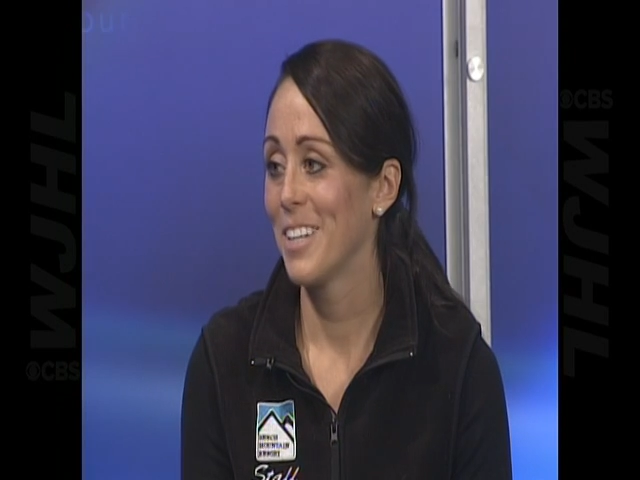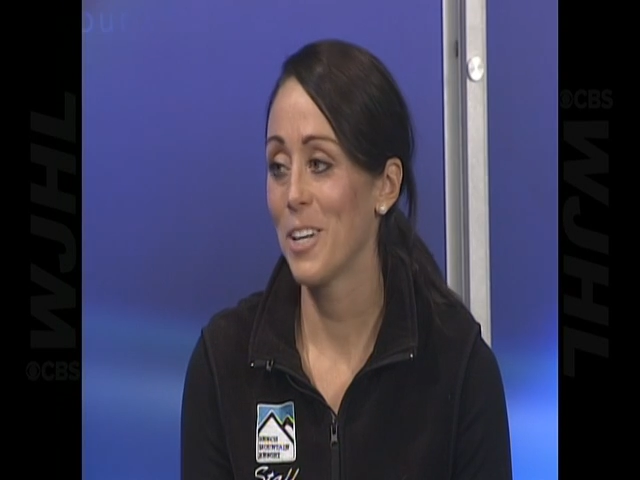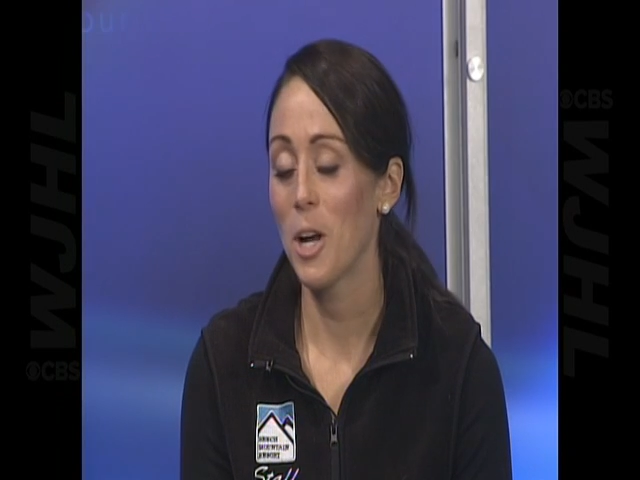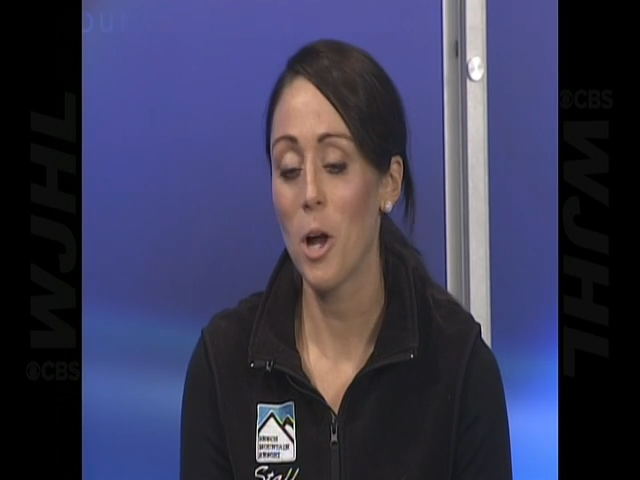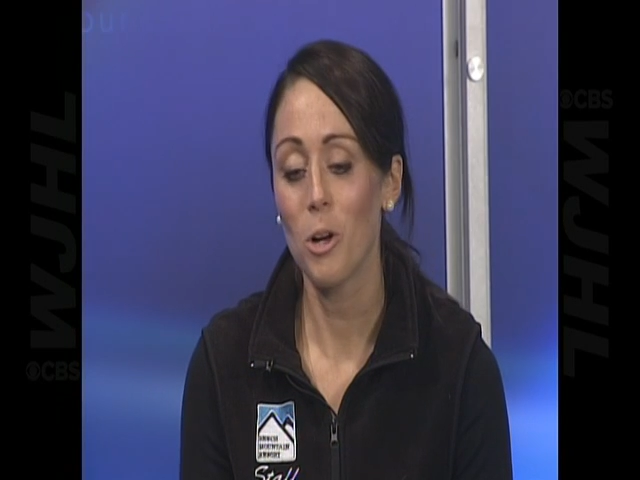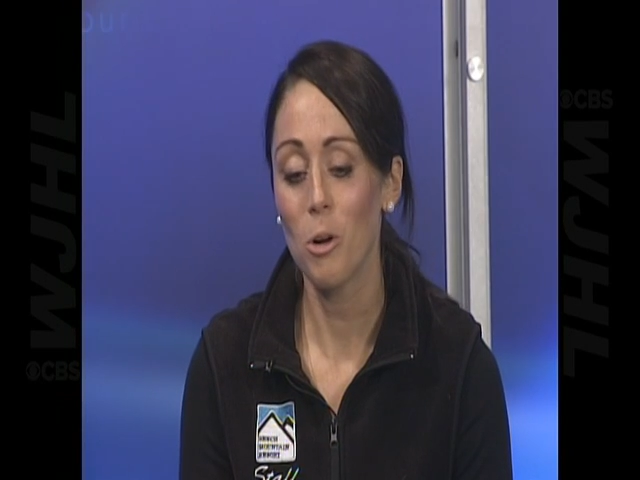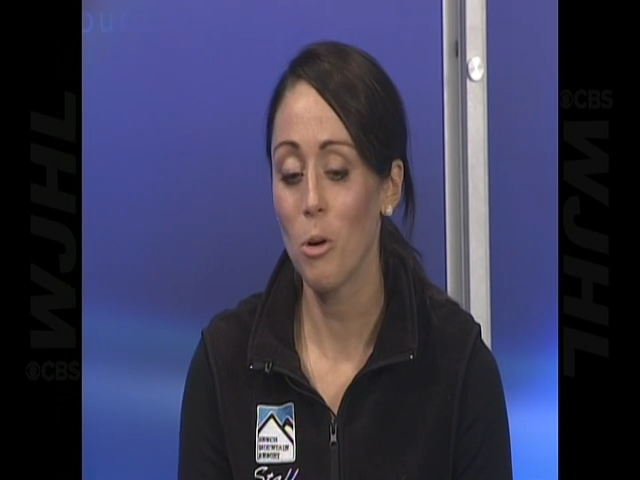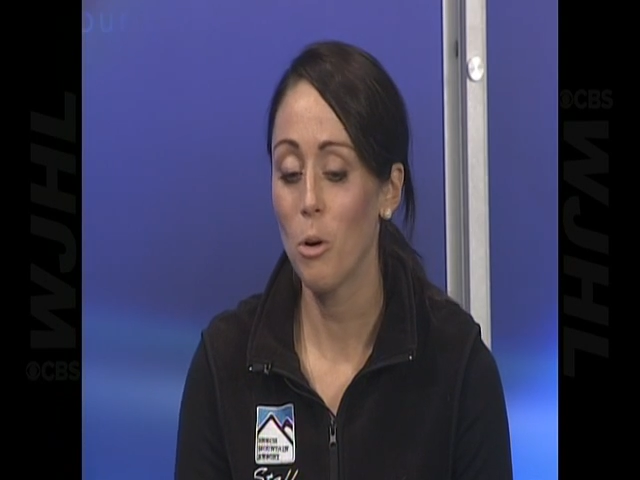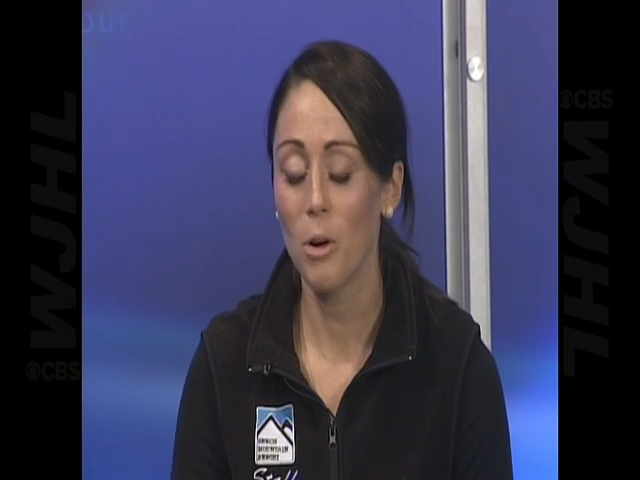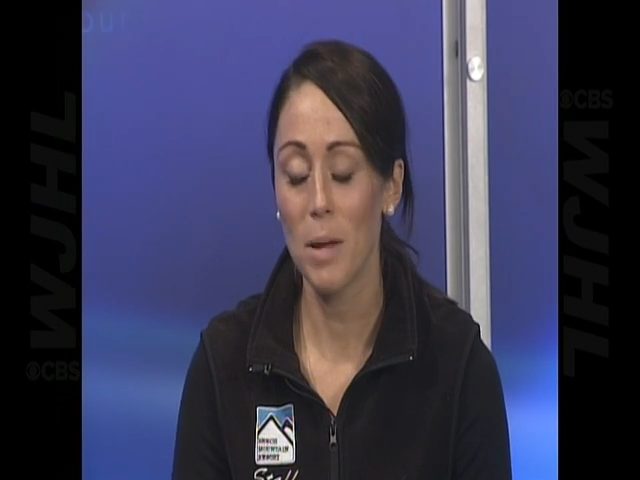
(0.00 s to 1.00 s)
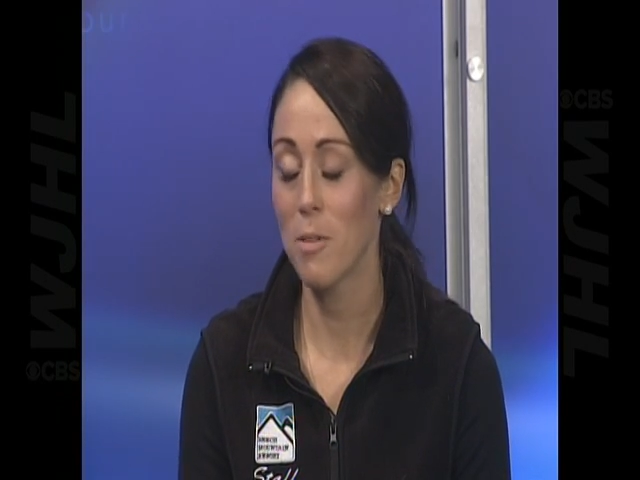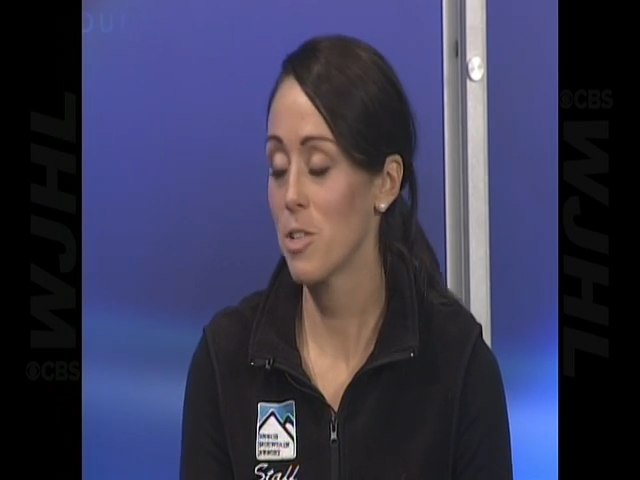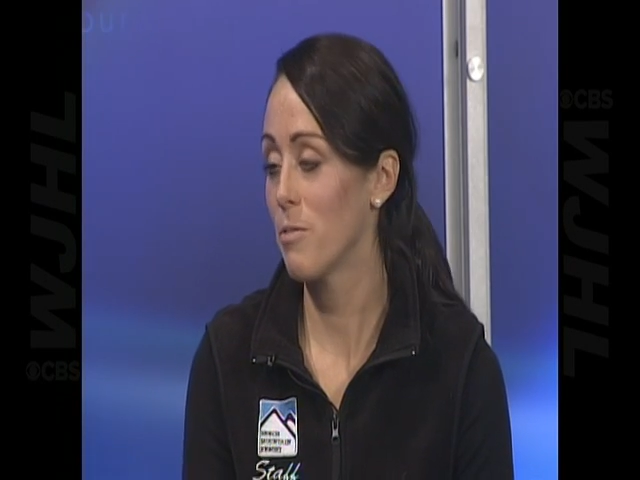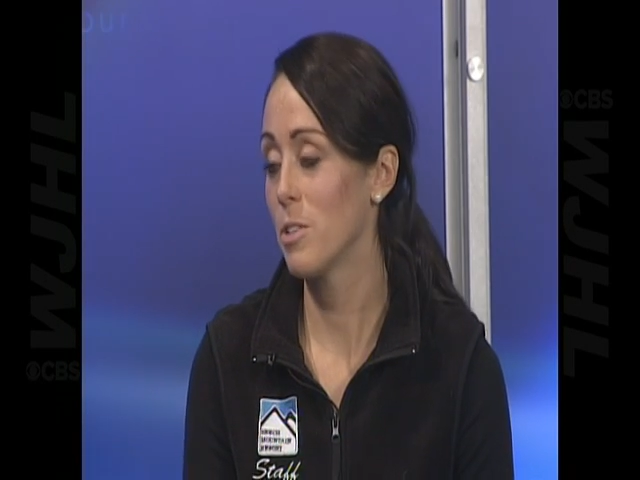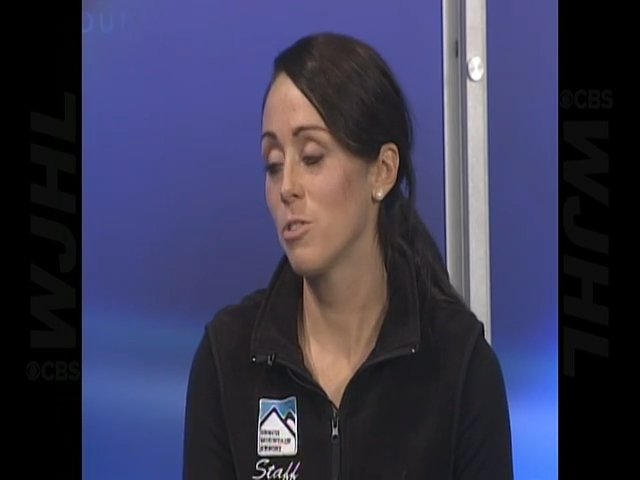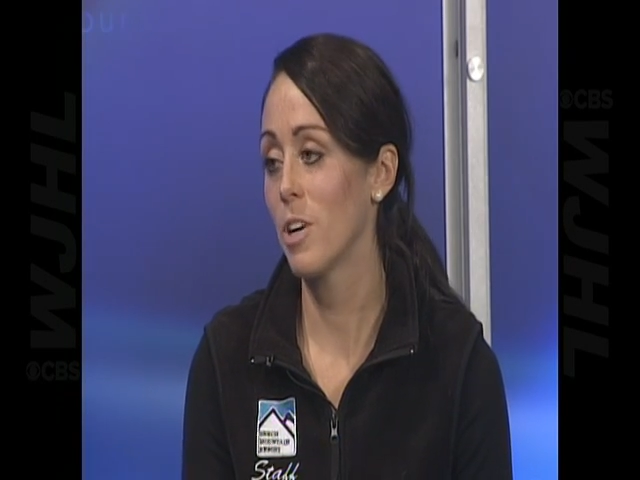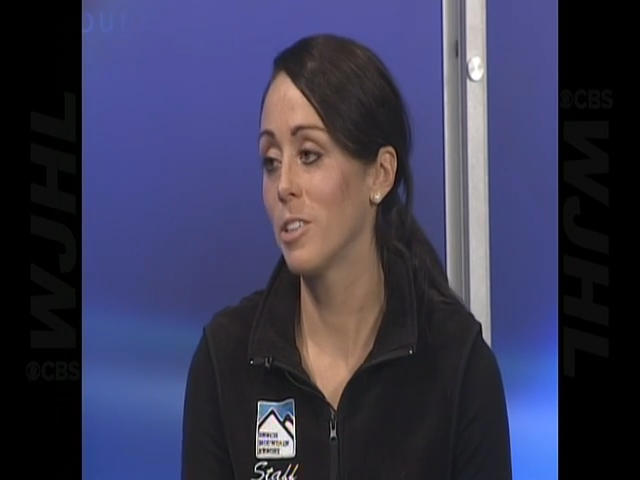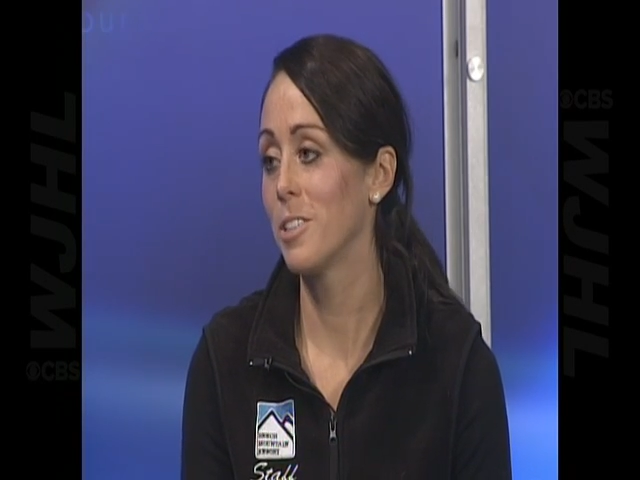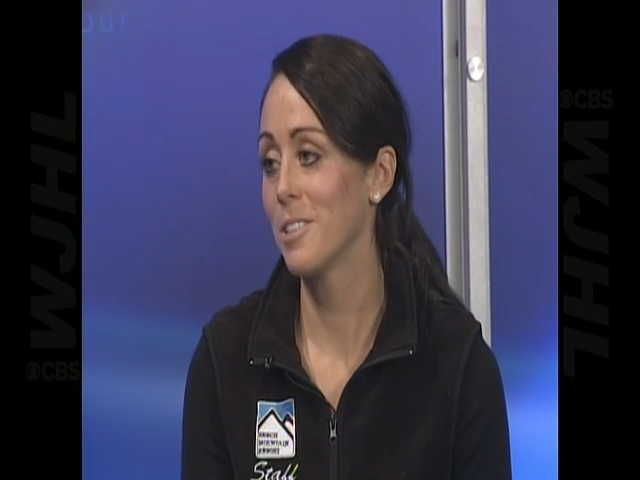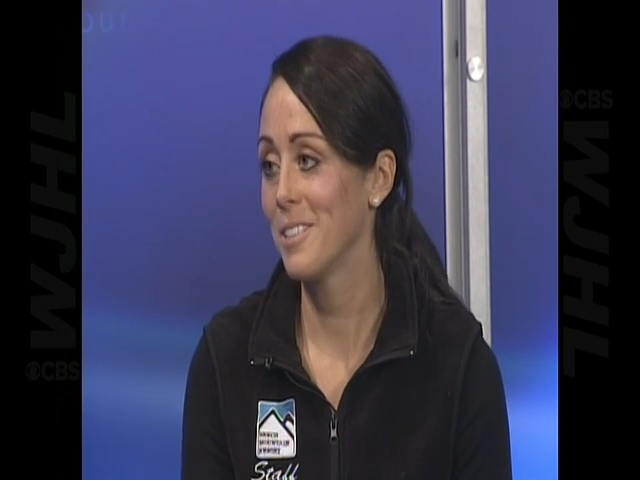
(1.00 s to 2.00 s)
They're a great bunch of
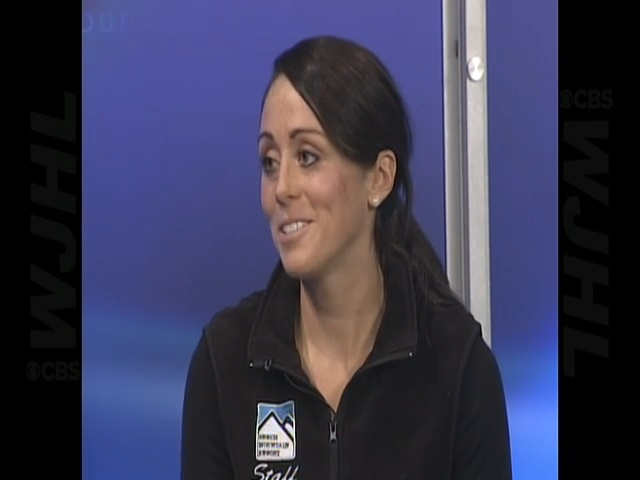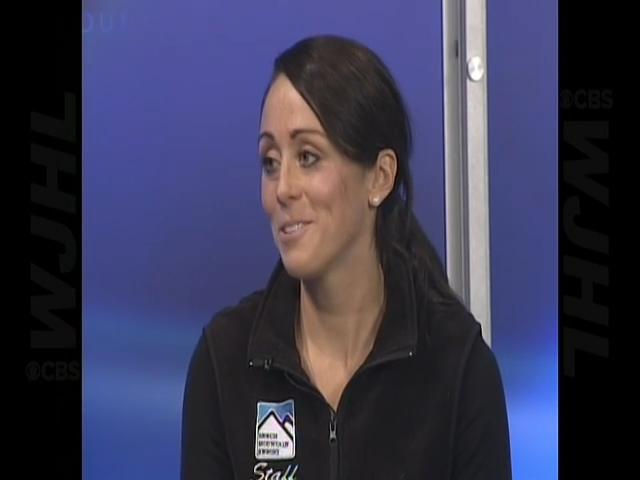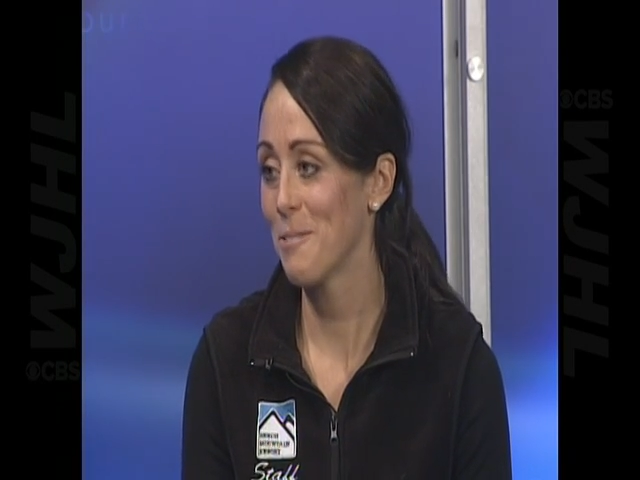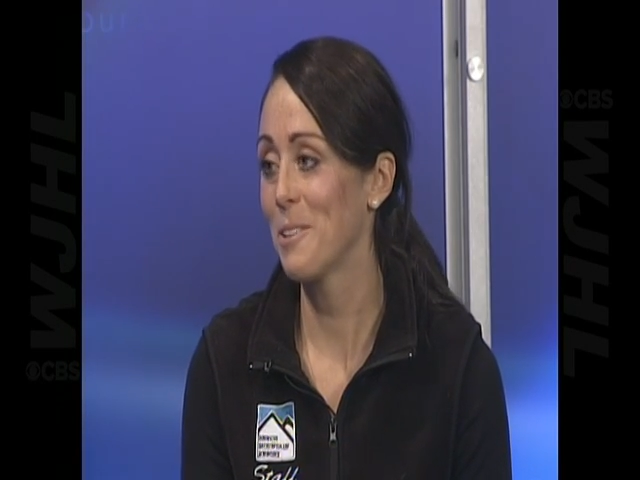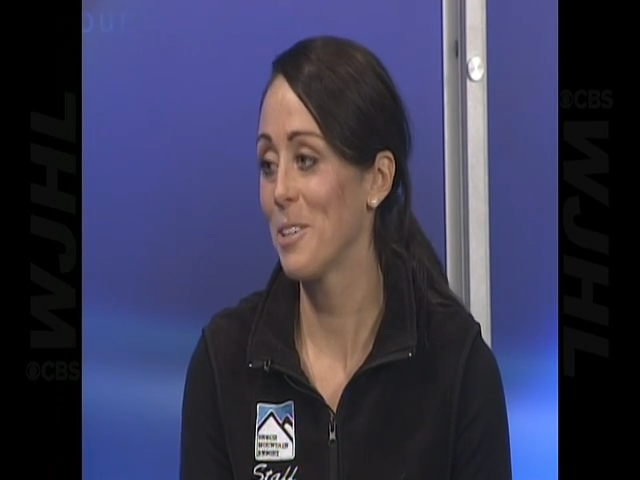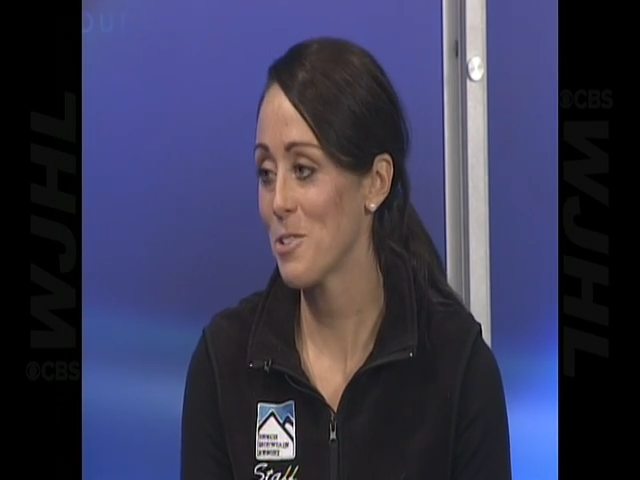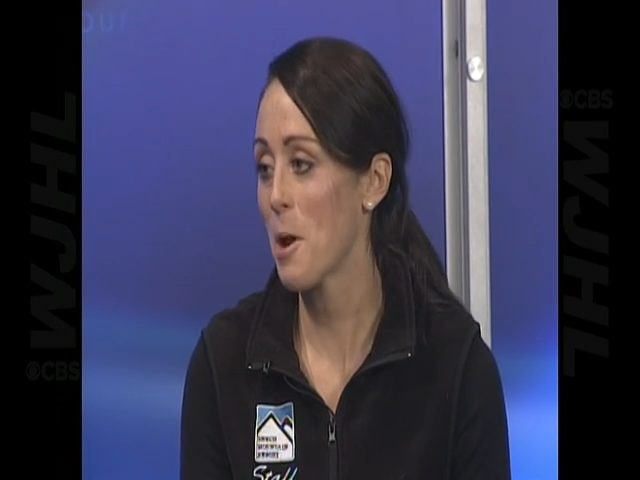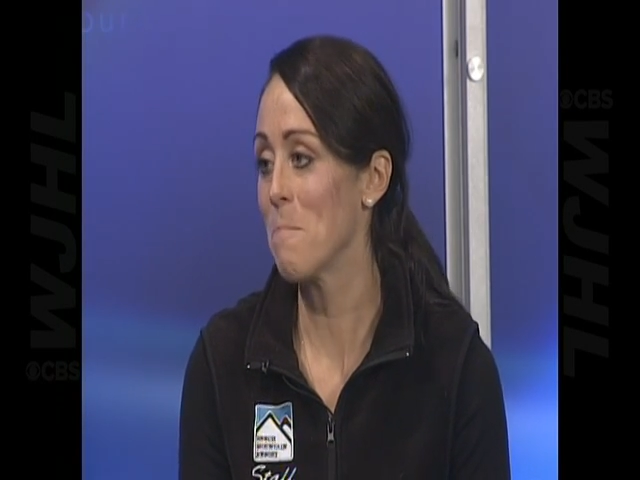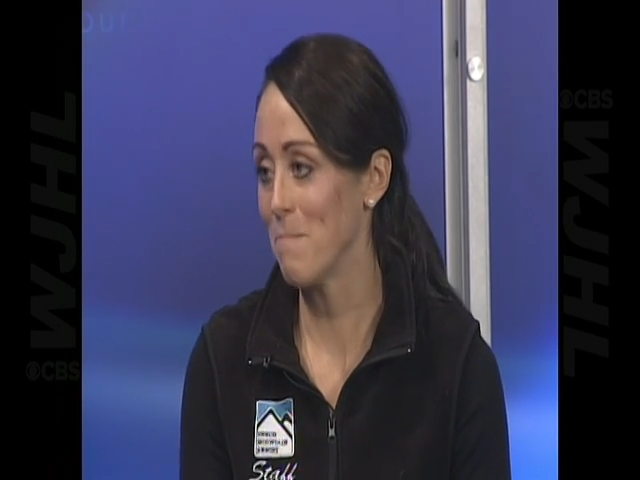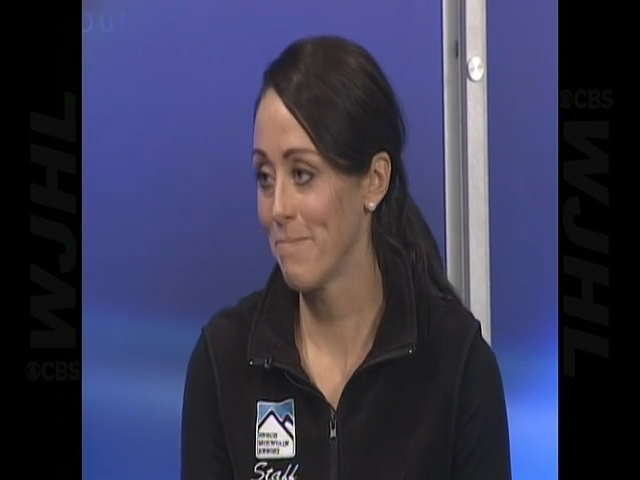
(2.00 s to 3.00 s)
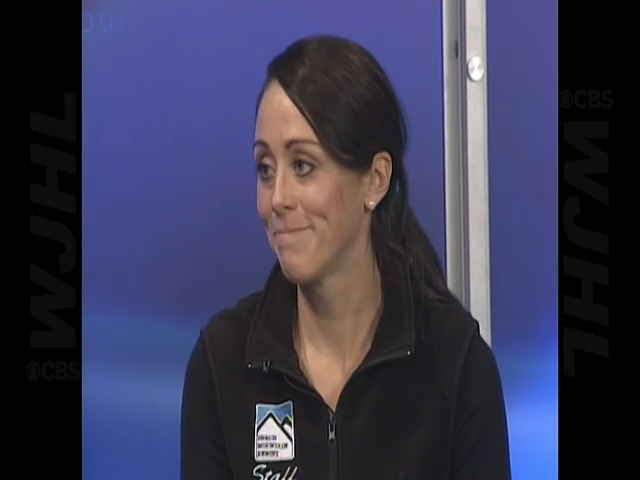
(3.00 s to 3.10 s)
instructors and they do a really good job.